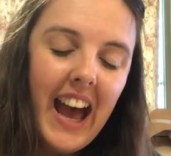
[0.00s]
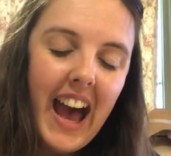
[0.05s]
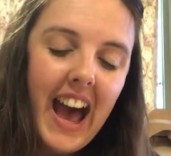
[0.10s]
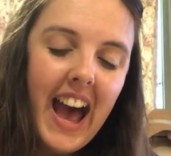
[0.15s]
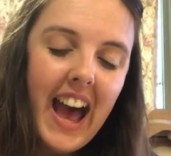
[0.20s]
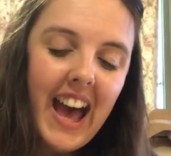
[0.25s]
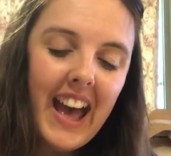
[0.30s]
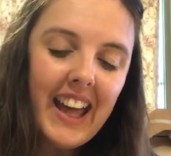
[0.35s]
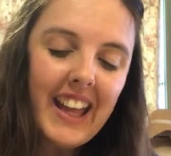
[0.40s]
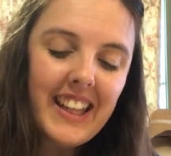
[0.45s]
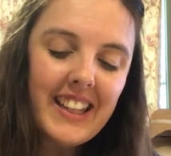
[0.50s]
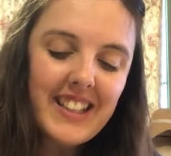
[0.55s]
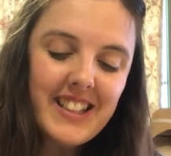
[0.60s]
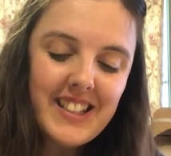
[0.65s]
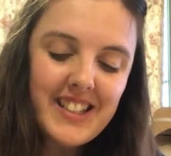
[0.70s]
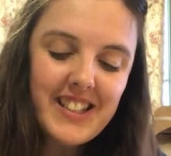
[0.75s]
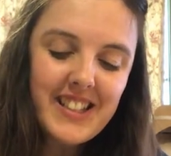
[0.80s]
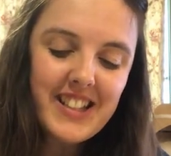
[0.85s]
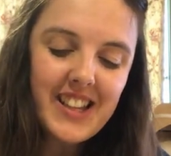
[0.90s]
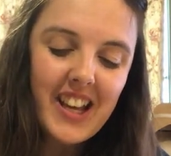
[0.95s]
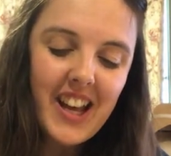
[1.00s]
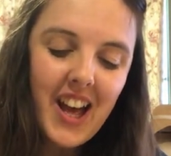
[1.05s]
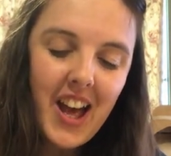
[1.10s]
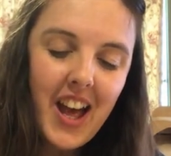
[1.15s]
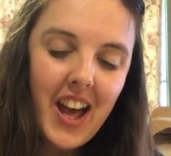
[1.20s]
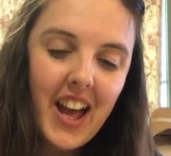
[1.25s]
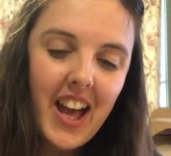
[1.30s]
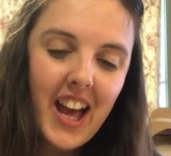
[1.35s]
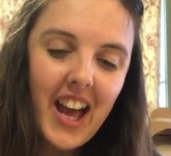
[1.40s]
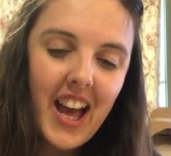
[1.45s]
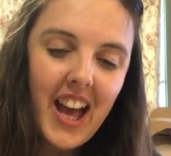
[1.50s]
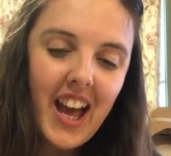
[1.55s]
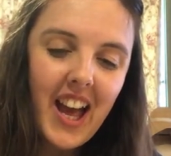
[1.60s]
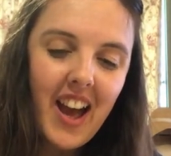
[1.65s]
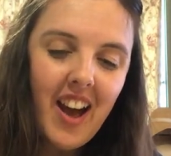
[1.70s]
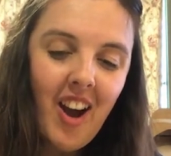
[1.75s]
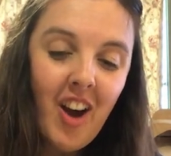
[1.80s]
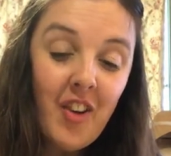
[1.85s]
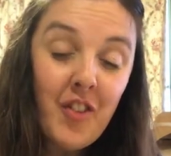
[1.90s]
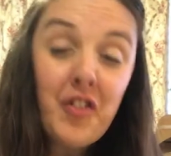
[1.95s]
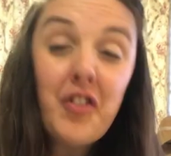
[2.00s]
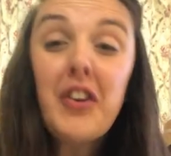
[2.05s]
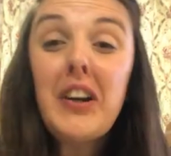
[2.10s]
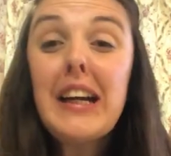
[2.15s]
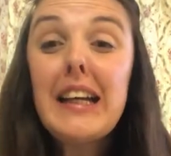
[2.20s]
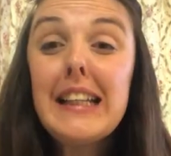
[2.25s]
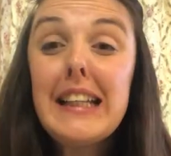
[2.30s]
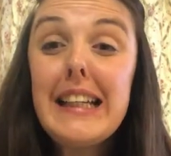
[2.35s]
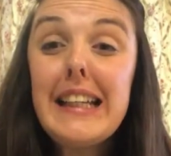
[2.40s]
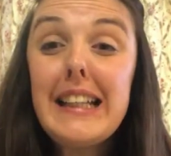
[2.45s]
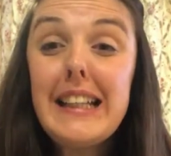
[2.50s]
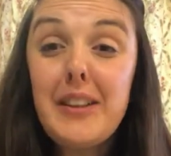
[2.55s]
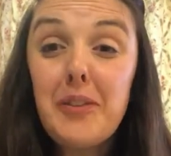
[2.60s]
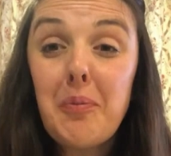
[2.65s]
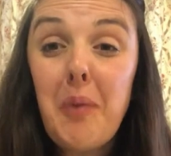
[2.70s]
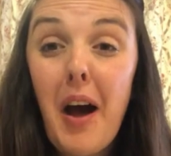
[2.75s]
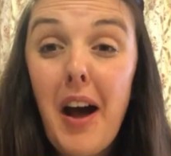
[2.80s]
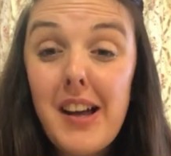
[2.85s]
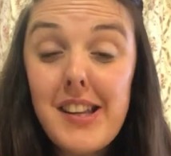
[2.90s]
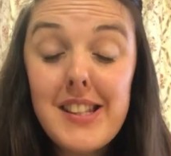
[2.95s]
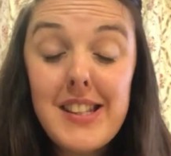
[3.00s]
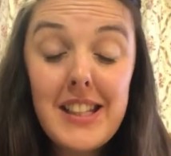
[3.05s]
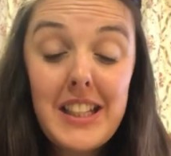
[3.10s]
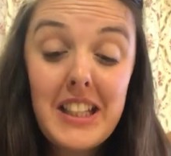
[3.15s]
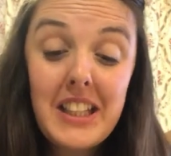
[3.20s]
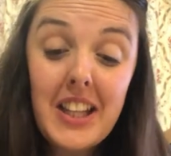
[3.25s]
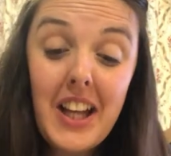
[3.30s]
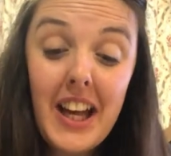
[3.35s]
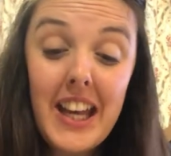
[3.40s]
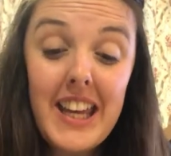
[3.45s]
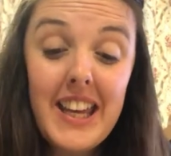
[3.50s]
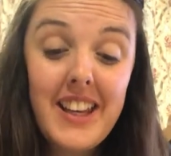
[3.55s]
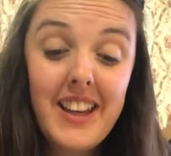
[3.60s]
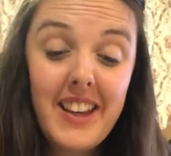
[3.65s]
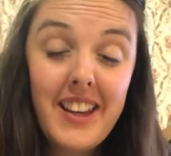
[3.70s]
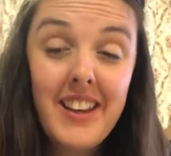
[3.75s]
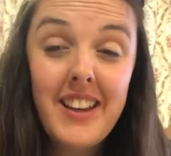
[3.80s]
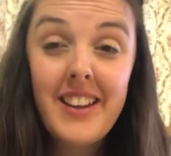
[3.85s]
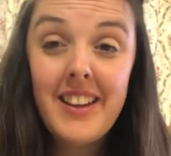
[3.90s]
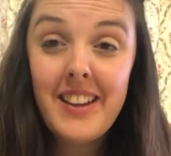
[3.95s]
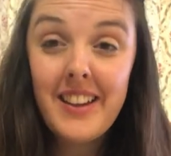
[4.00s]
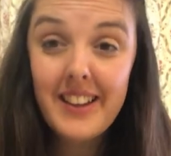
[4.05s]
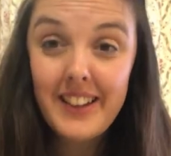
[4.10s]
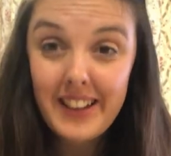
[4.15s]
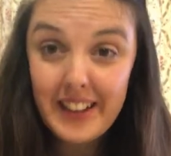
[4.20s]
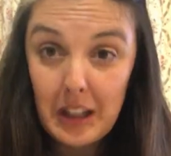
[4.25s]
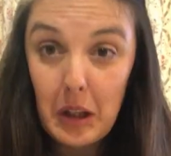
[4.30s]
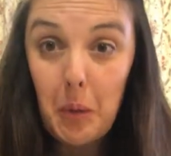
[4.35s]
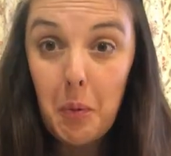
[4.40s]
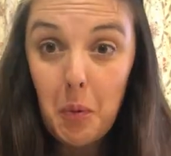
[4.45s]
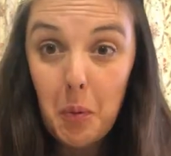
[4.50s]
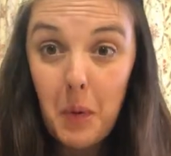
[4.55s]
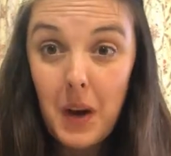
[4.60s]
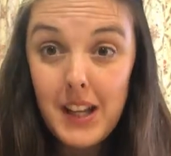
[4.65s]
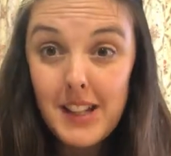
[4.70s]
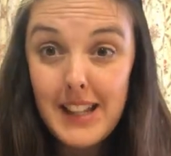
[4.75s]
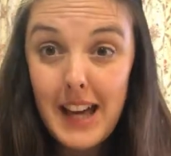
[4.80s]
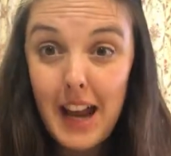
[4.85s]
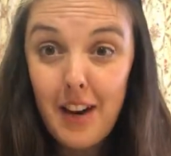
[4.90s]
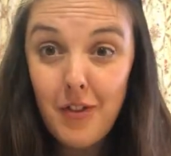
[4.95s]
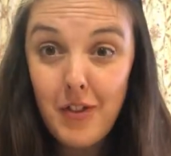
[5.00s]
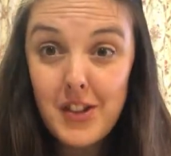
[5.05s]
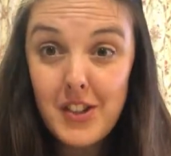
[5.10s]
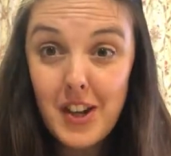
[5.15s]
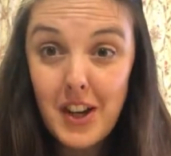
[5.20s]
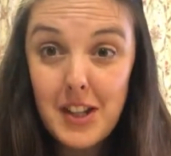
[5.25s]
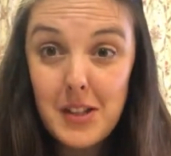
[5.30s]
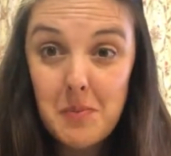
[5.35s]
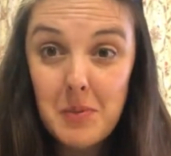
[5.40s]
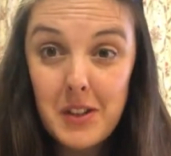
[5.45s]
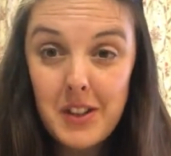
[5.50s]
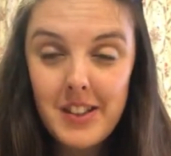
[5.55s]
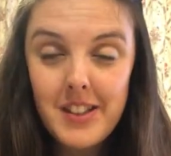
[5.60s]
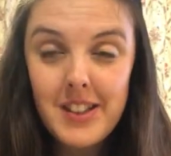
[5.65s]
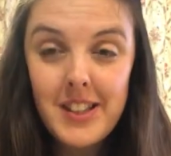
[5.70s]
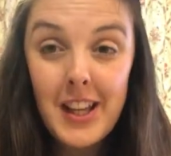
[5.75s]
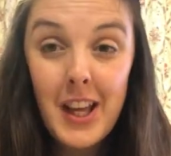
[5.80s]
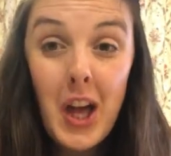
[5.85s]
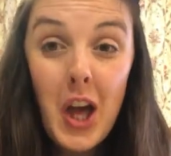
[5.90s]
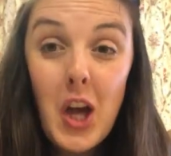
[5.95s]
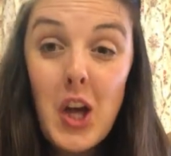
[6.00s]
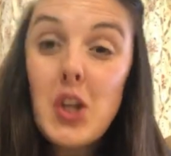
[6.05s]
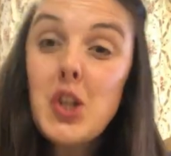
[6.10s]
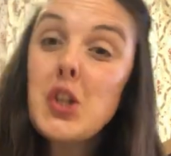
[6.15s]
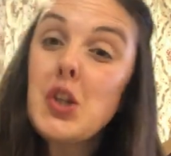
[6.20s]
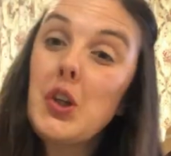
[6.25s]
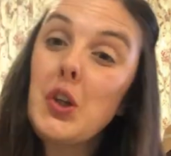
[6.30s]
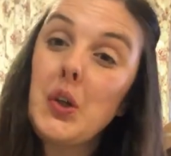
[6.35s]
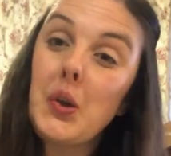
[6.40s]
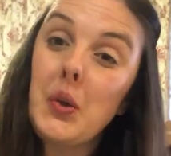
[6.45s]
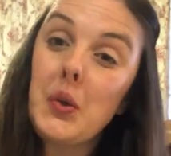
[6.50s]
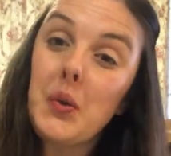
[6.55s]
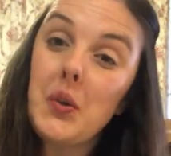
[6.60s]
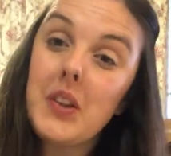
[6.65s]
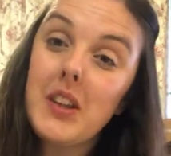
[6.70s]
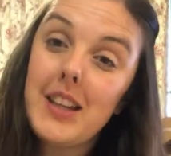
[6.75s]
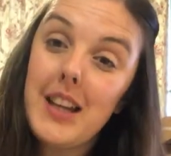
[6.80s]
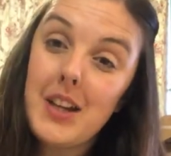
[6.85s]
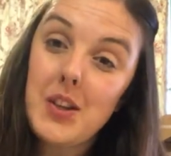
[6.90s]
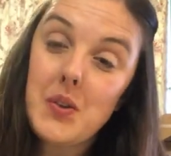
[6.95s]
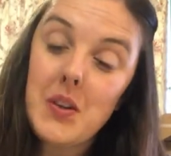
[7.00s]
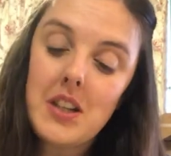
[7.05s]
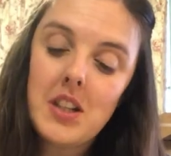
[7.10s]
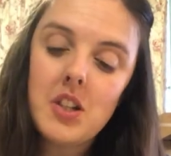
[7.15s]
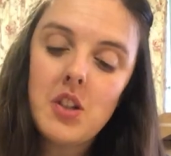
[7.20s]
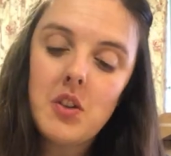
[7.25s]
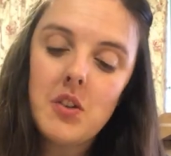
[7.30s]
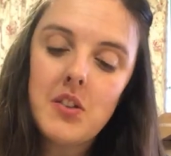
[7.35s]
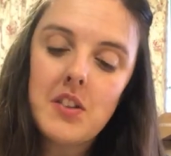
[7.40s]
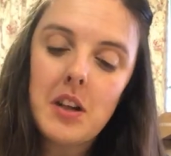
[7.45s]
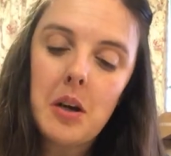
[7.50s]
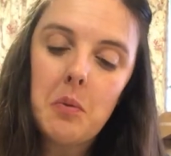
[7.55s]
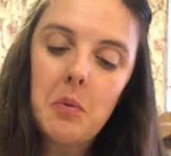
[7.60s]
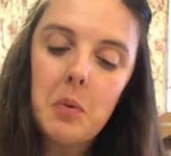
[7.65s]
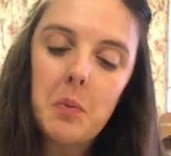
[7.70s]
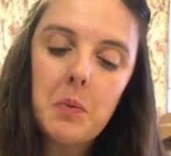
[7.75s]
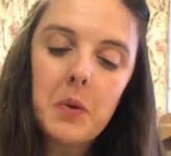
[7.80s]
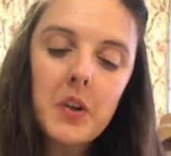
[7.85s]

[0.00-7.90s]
And I really personally like Gilbert White's advertisement to the Natural History of Selborne,